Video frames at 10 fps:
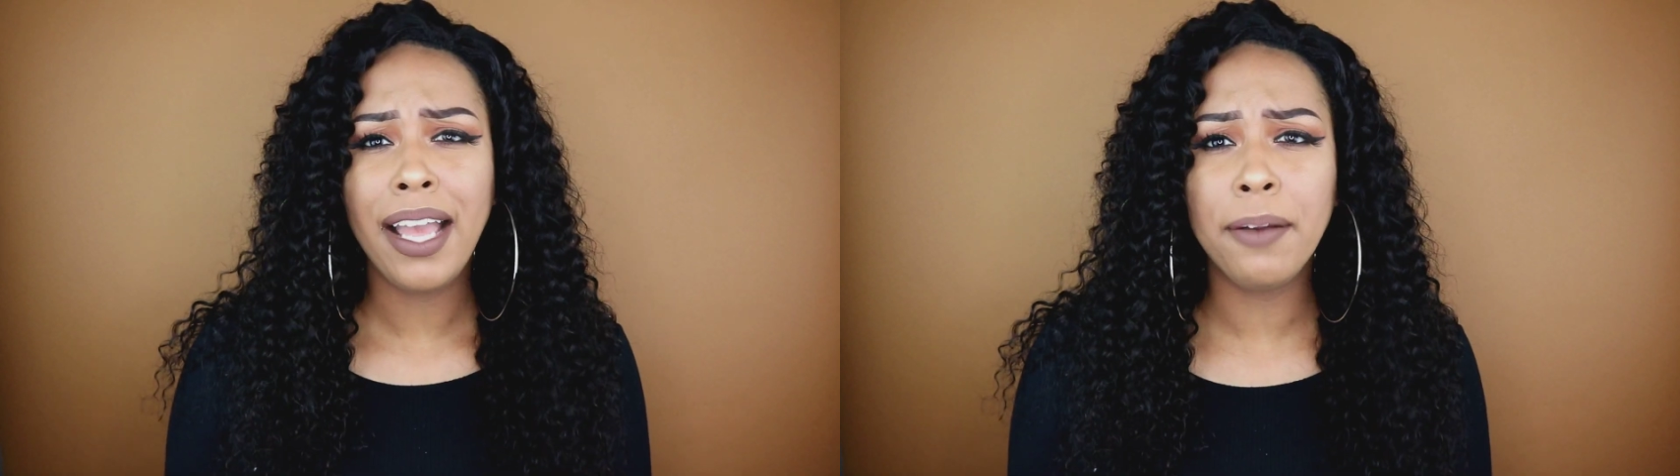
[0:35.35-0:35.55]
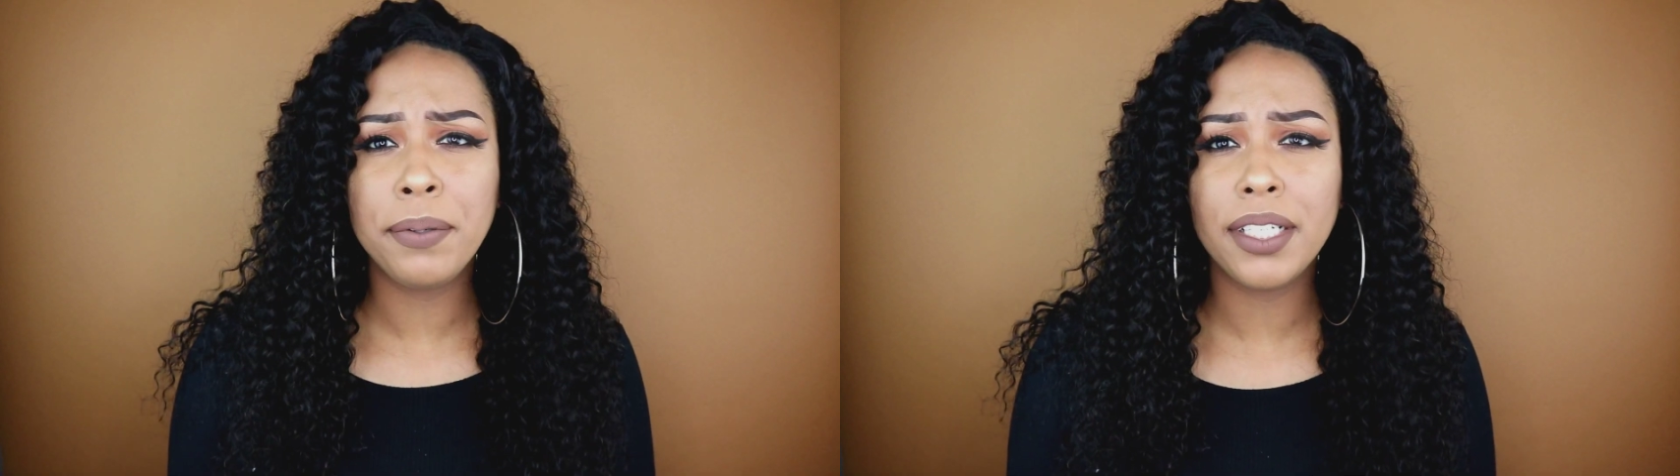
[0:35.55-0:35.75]

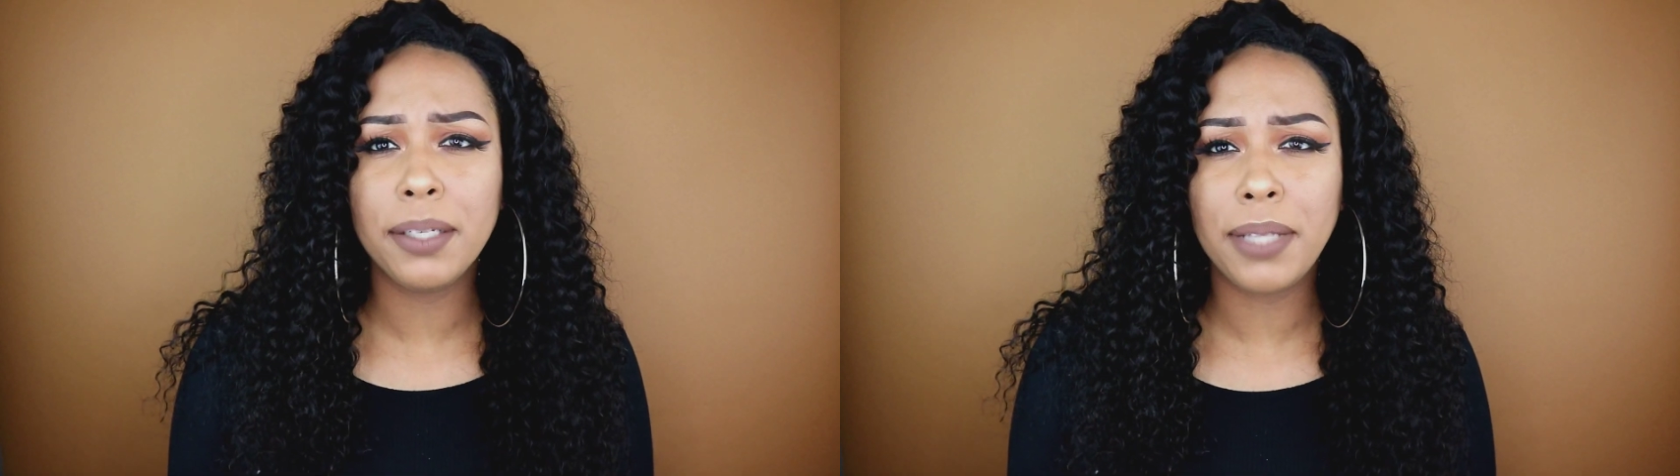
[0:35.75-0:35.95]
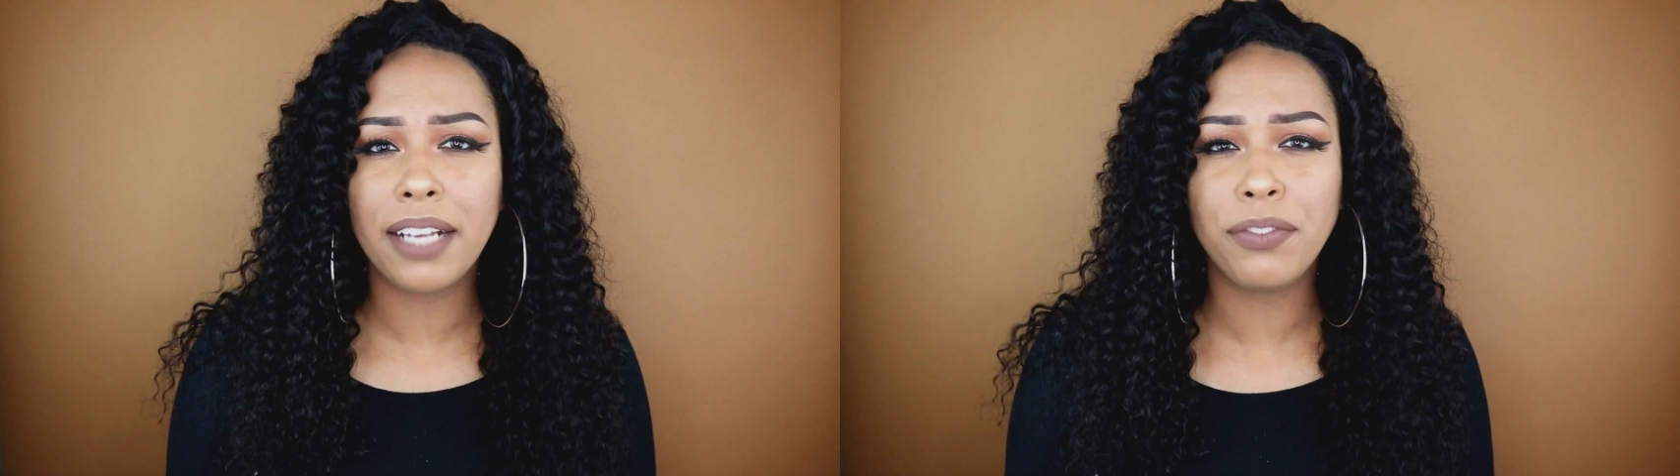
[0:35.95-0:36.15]
I put
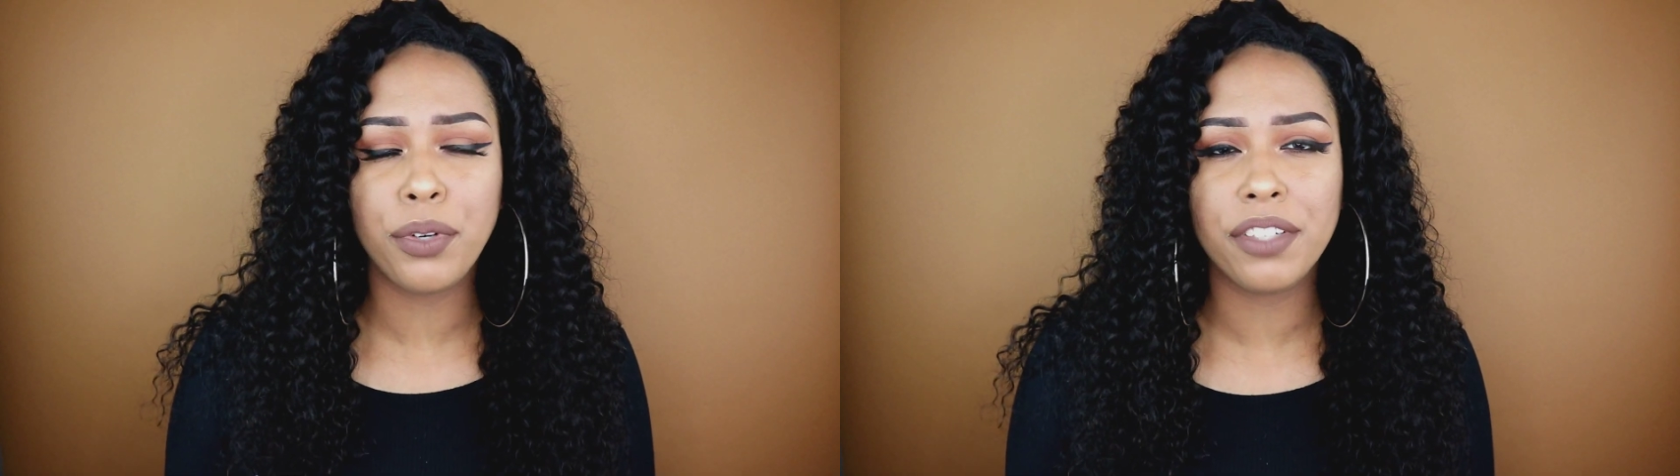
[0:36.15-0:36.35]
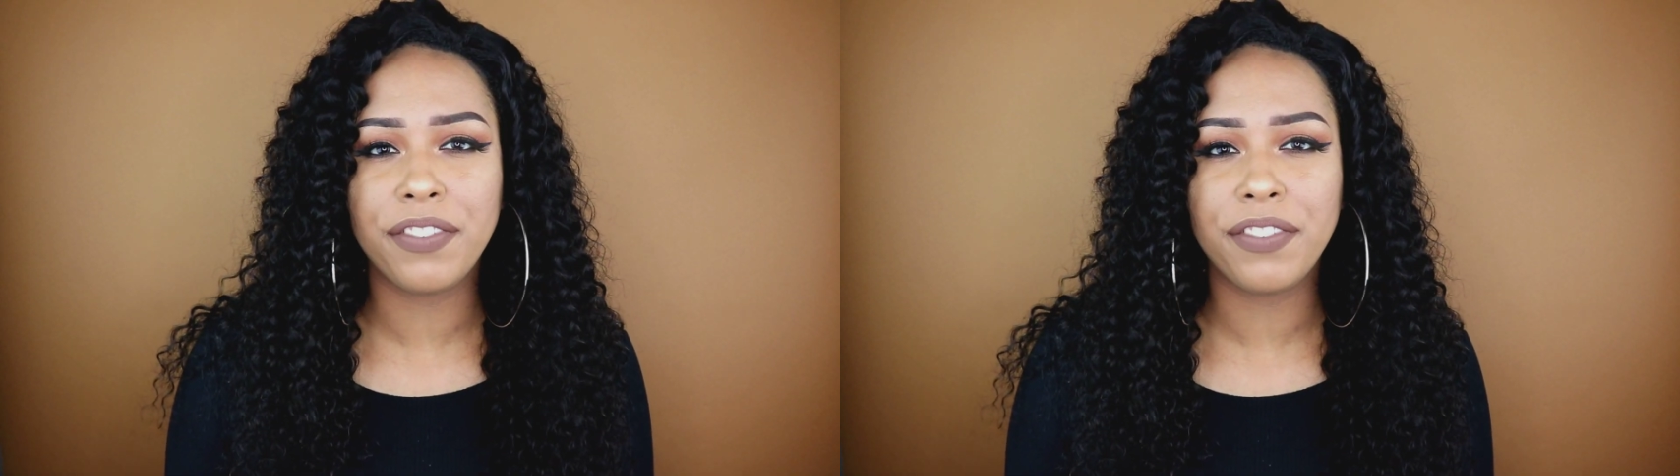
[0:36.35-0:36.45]
up like 4 or